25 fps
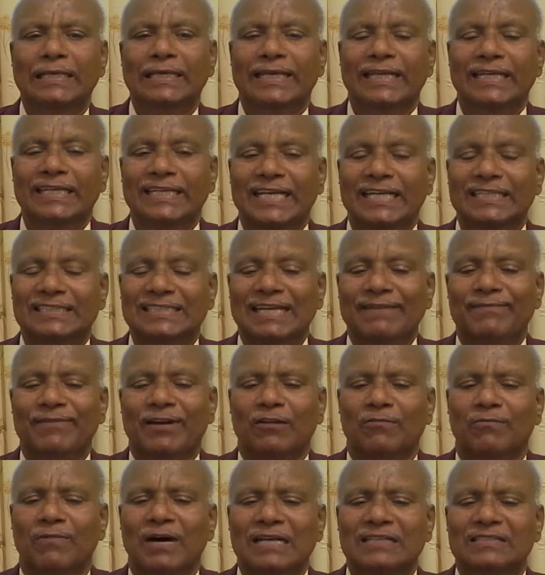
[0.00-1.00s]
In case of
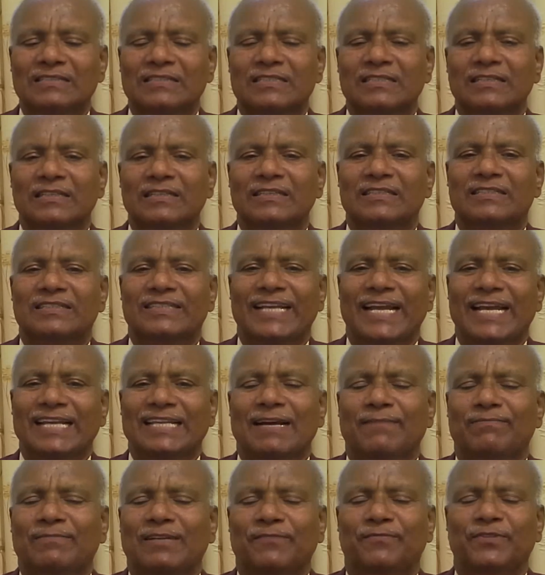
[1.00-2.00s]
advanced stage
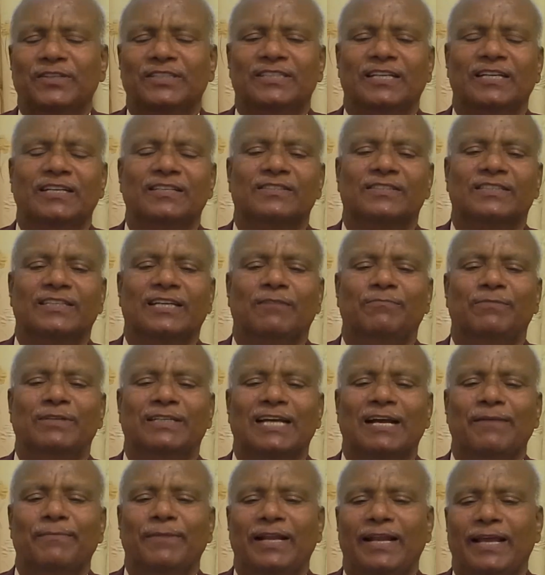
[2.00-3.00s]
of deficiency of
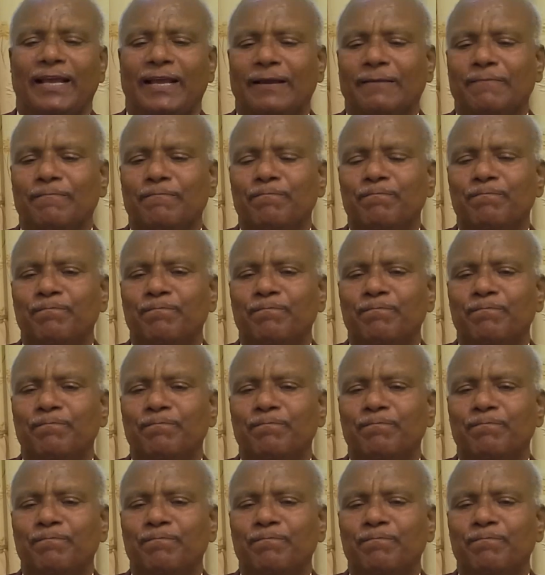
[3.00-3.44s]
vitamin A,